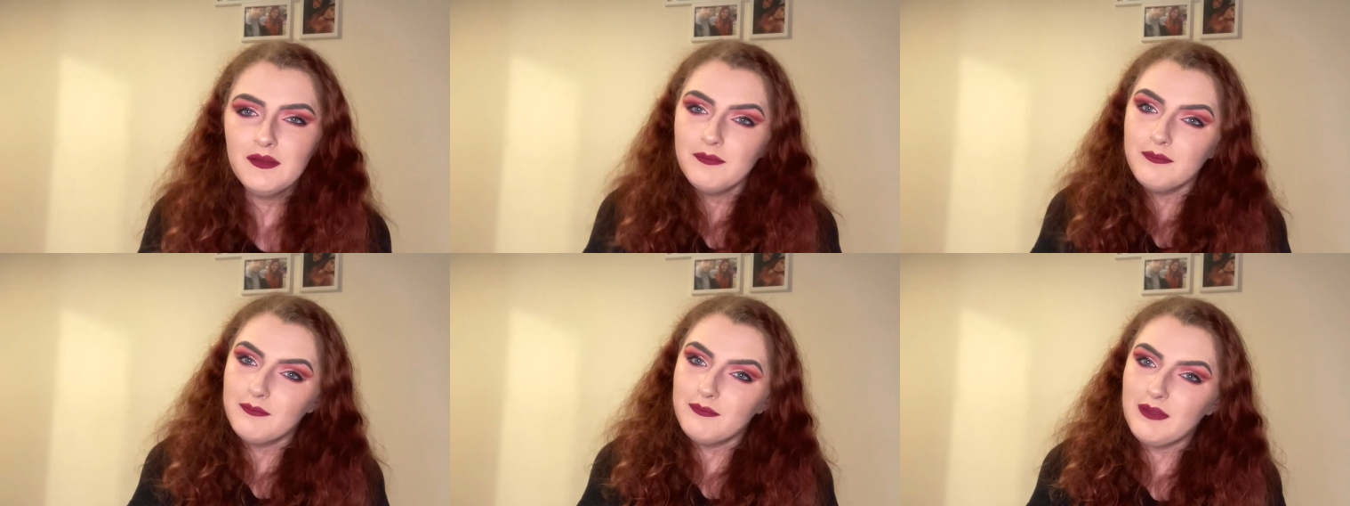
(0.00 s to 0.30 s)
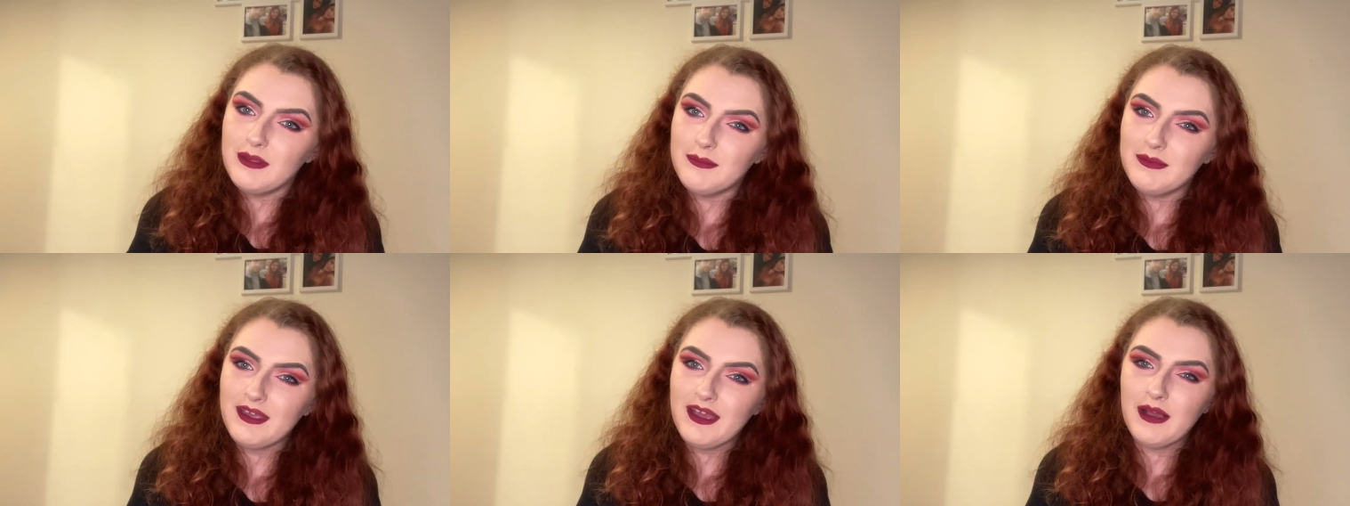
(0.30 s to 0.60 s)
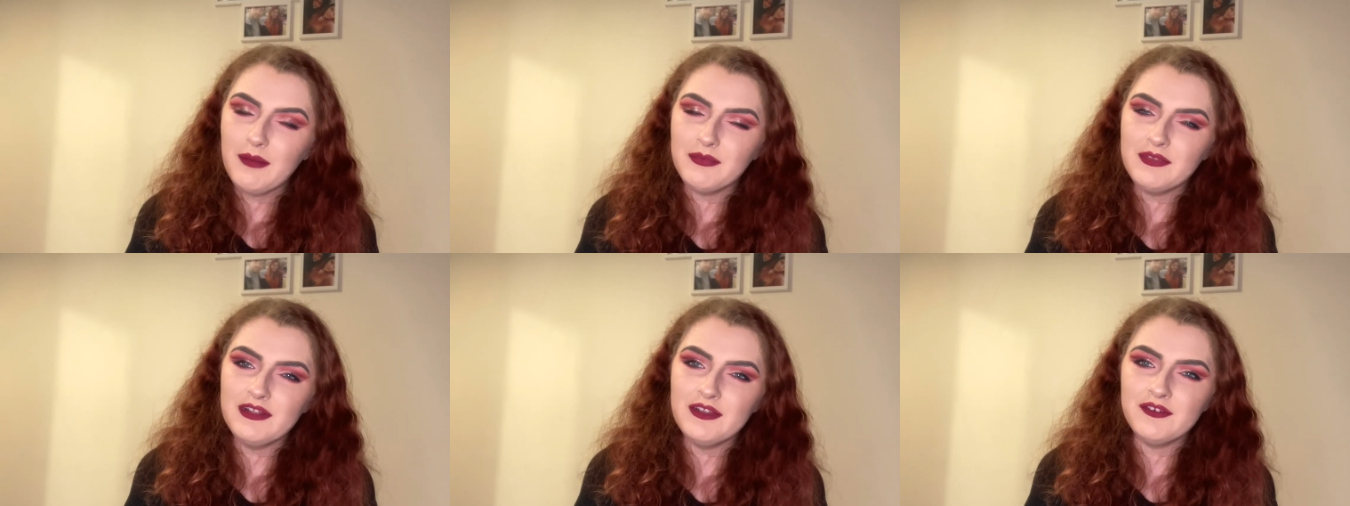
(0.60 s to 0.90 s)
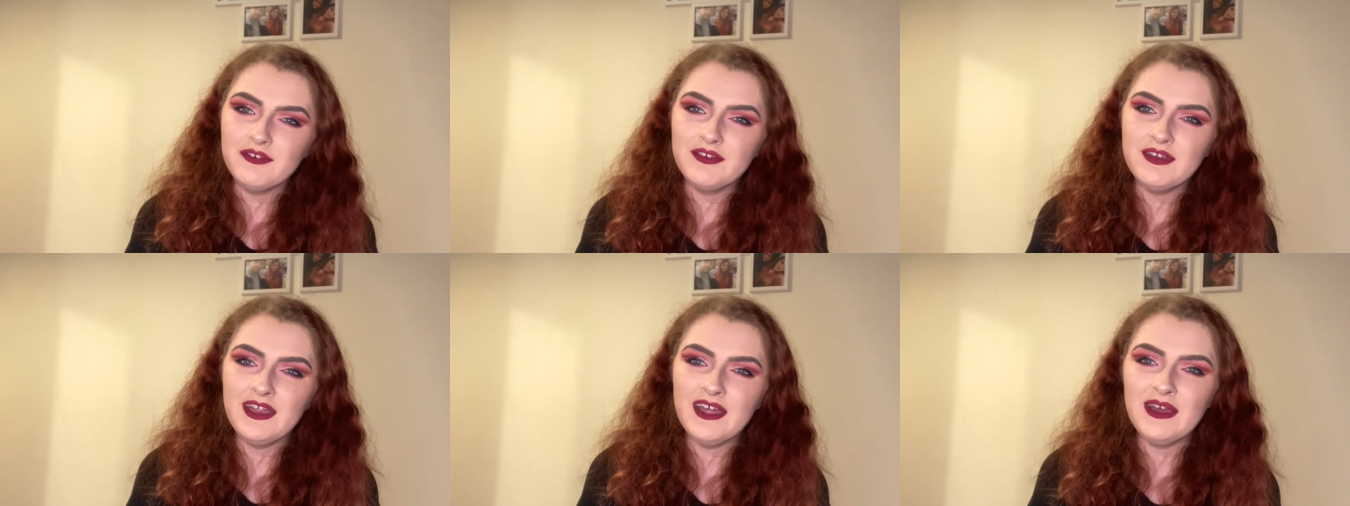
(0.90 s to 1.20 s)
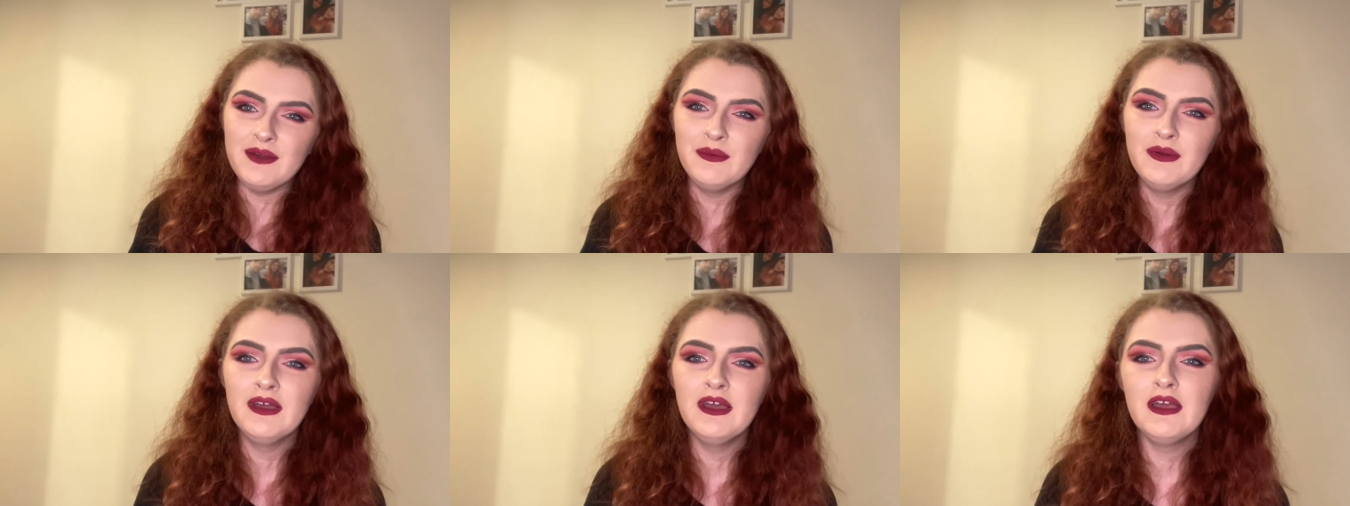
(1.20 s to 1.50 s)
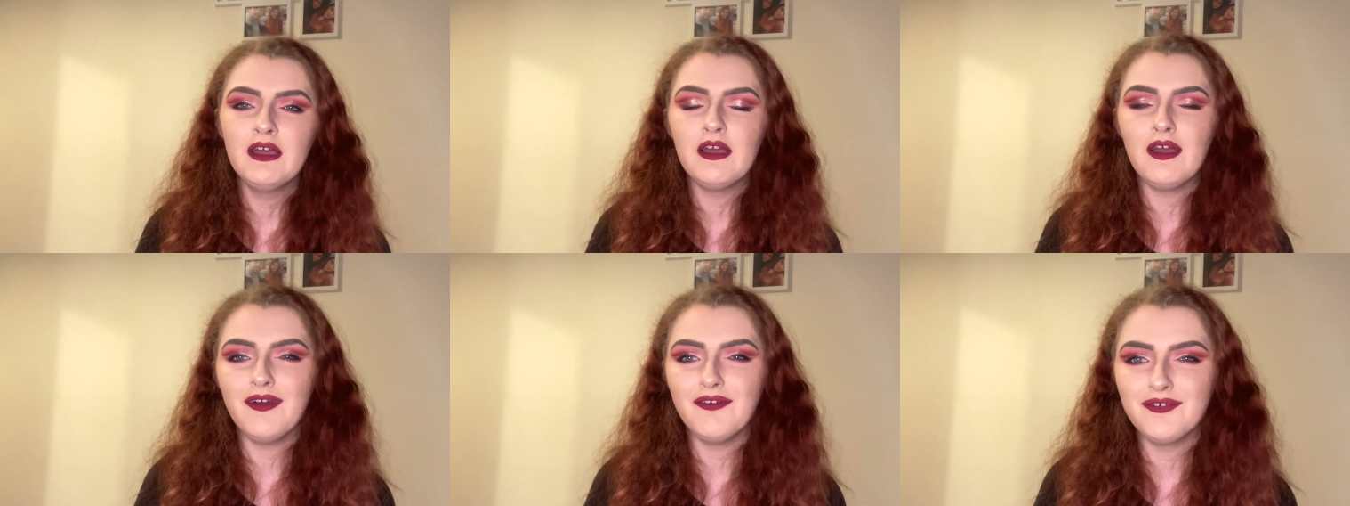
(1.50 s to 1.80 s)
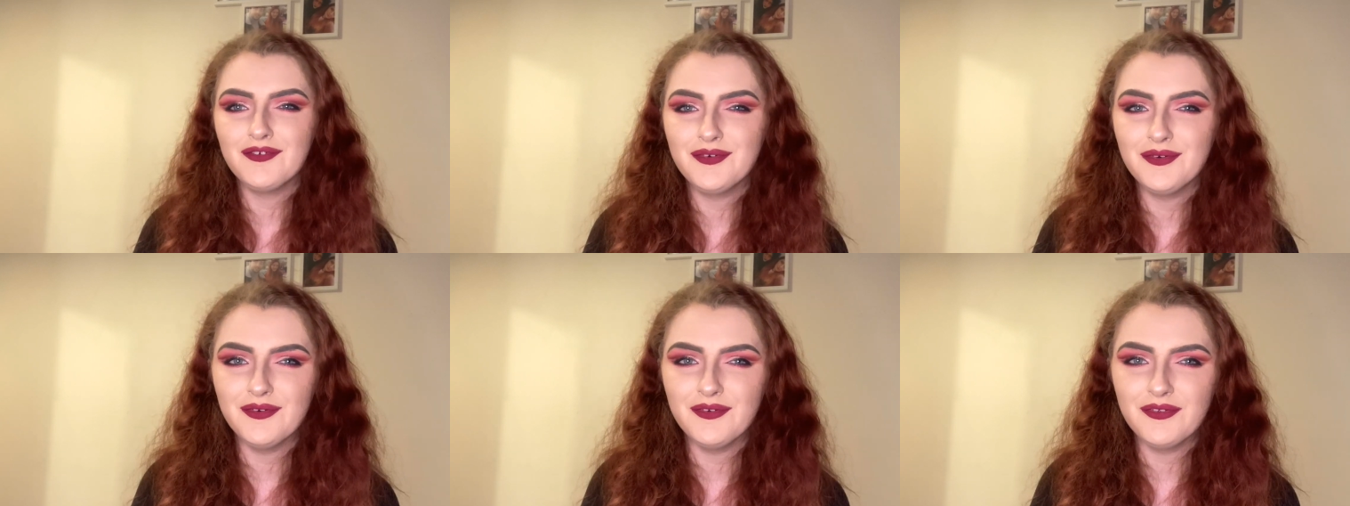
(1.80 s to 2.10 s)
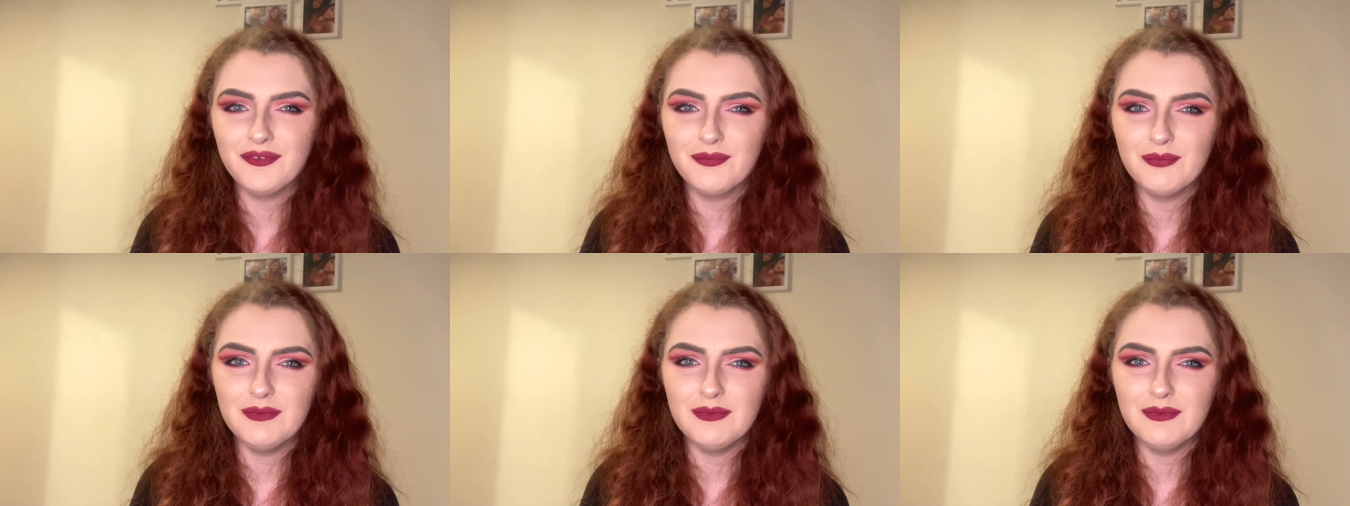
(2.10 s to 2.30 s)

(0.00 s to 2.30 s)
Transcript: maybe it helps a little now. Of course,